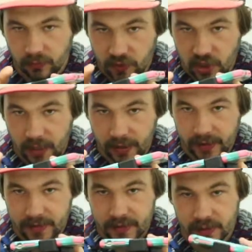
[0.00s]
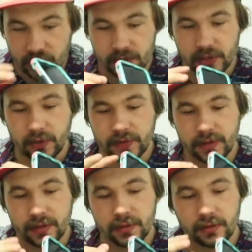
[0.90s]
fisheye lens, and it just screws
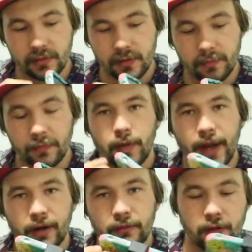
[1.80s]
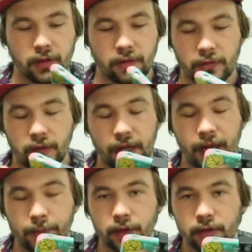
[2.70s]
into the back of the
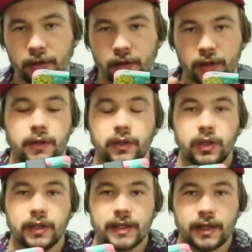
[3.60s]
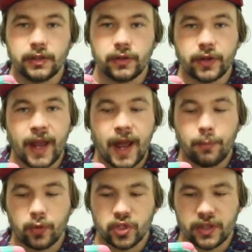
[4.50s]
camera. And then you can download their
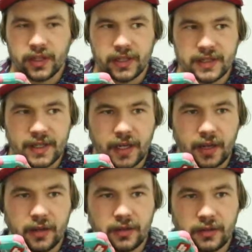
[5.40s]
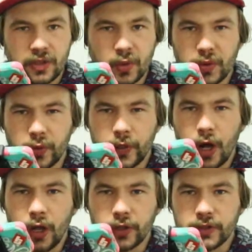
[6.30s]
app, which I think is like $2 or
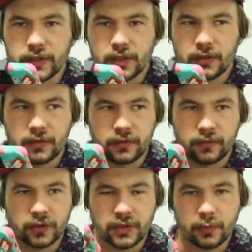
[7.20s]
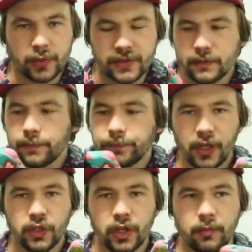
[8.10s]
$3 for some reason,
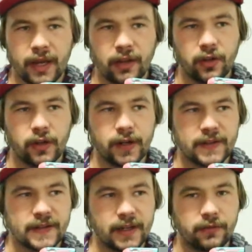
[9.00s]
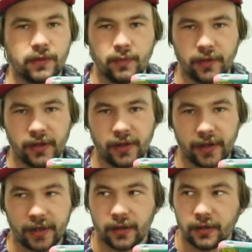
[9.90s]
and you can make it look like it's filmed on
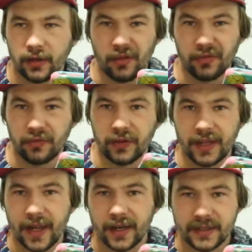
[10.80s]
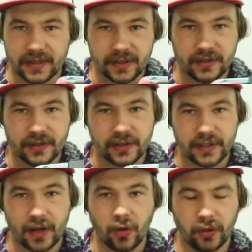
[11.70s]
a VX, so it's
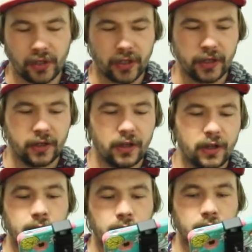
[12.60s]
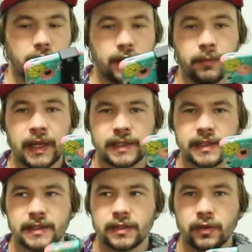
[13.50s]
old looking, and it makes
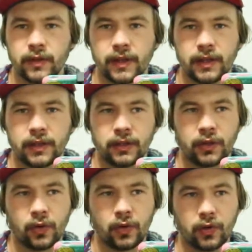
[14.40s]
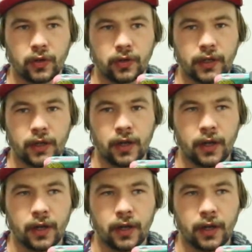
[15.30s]
it so that your